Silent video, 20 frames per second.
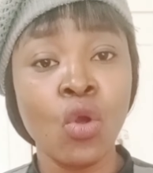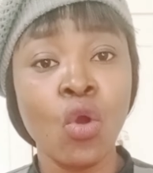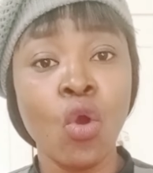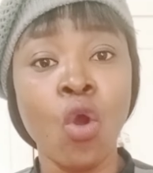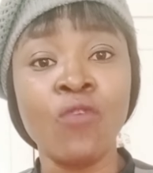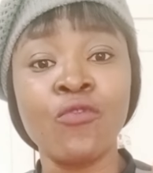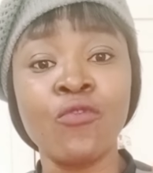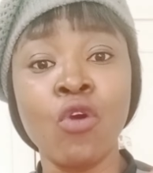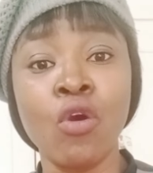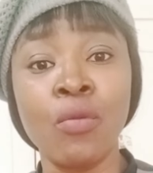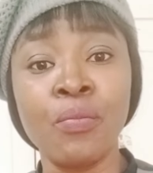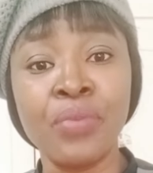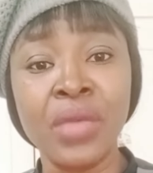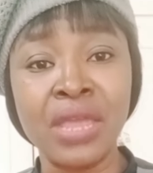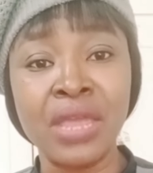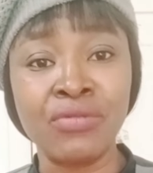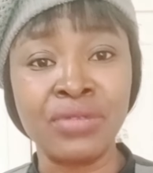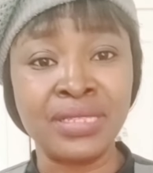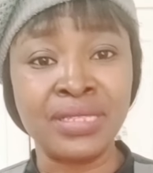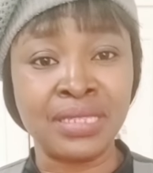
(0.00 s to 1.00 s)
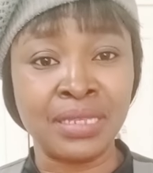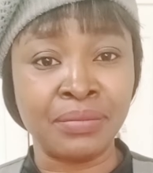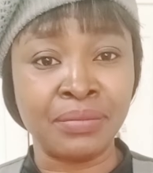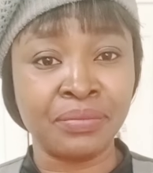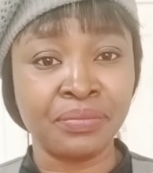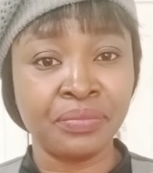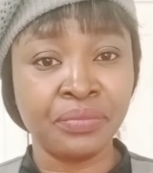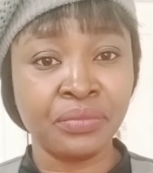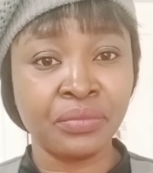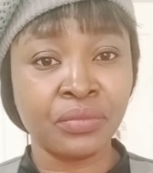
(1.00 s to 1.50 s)
of comparison,
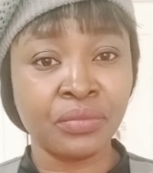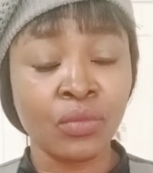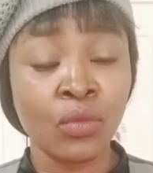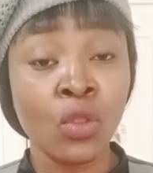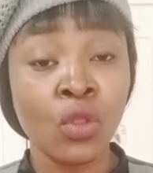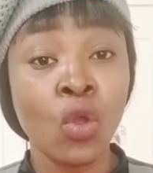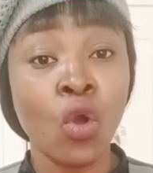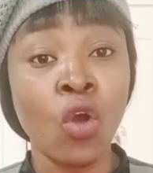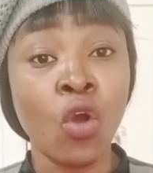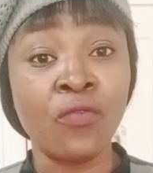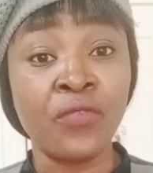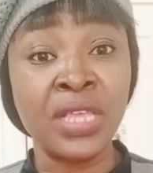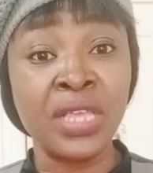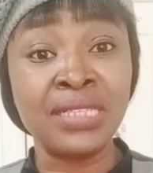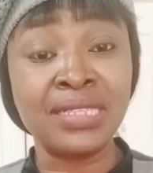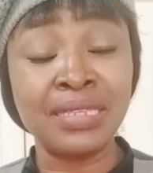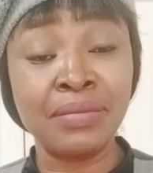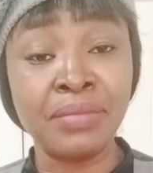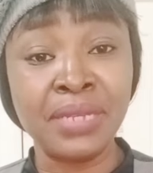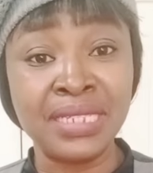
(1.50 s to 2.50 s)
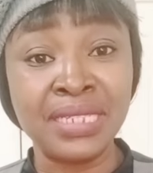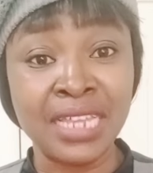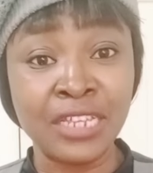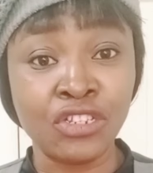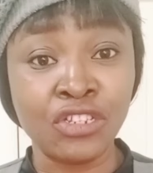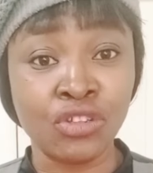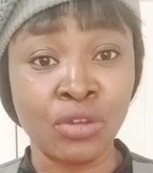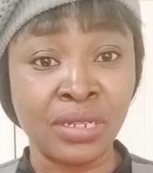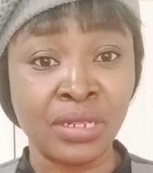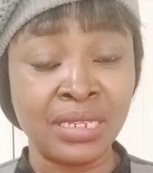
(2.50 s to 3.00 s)
of
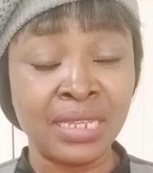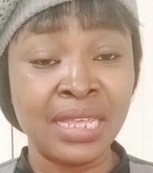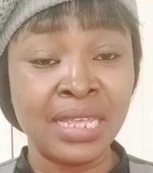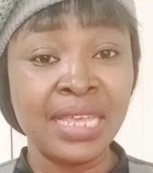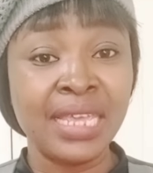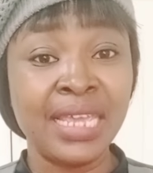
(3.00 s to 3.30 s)
intimidation,